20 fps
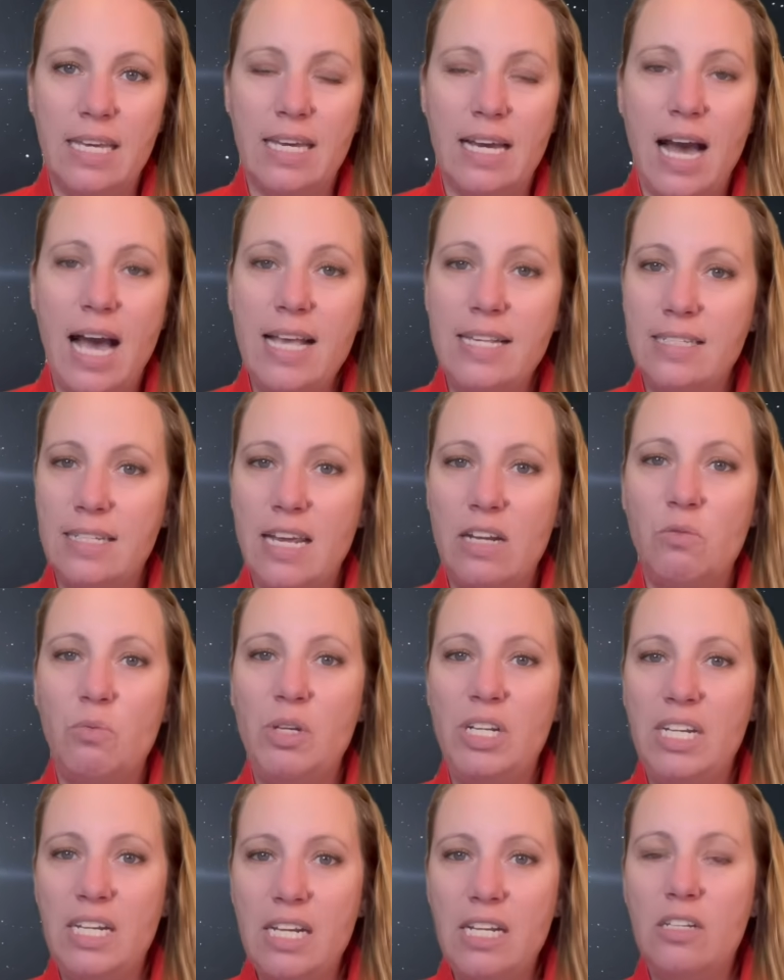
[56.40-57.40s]
guys, that
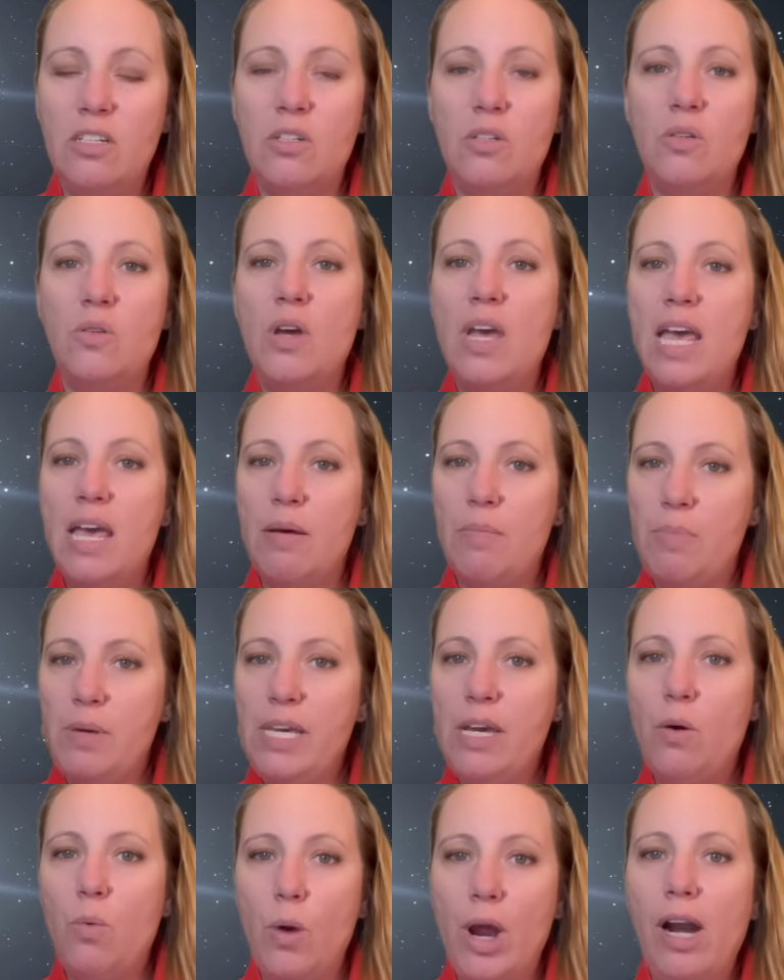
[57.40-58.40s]
we need to be
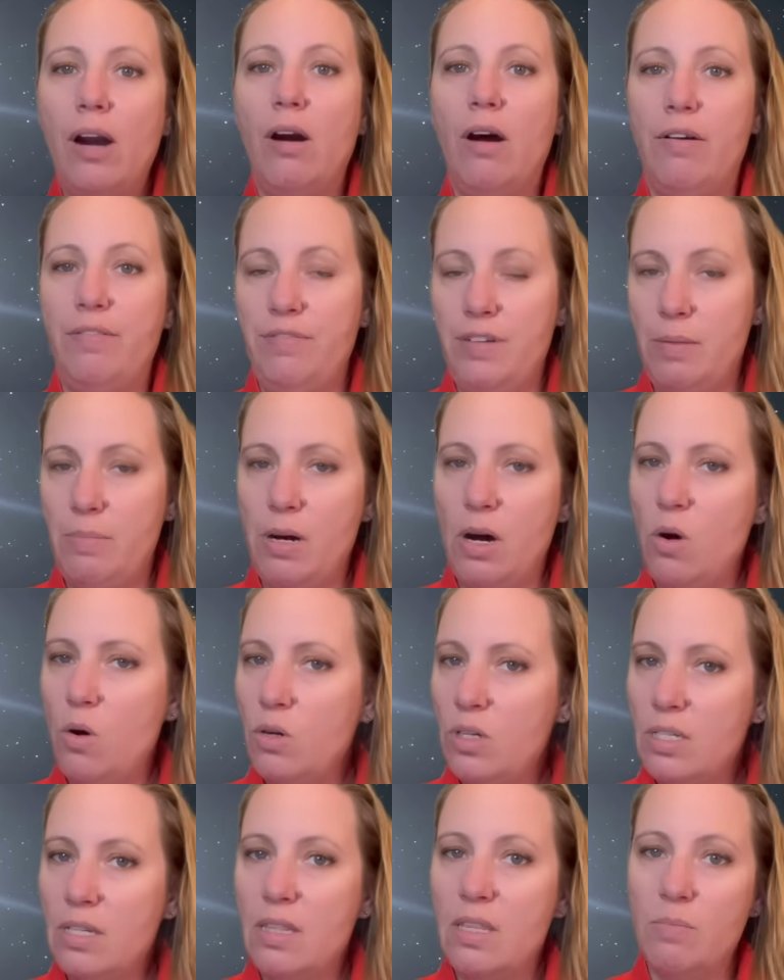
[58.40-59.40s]
aware of
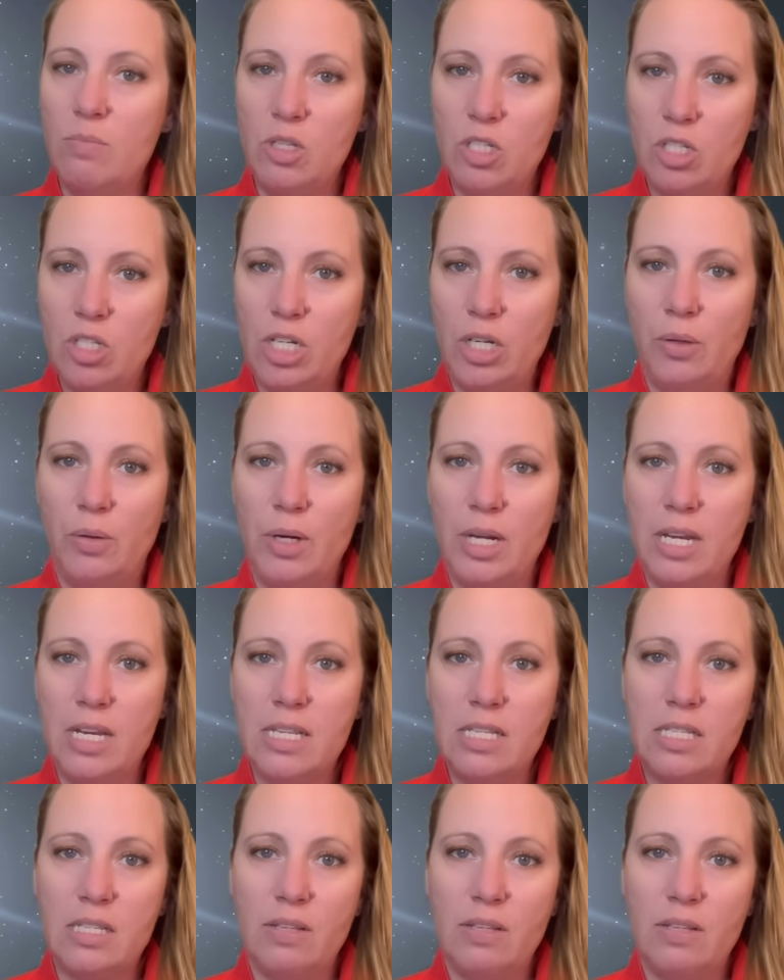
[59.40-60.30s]
about the mysterious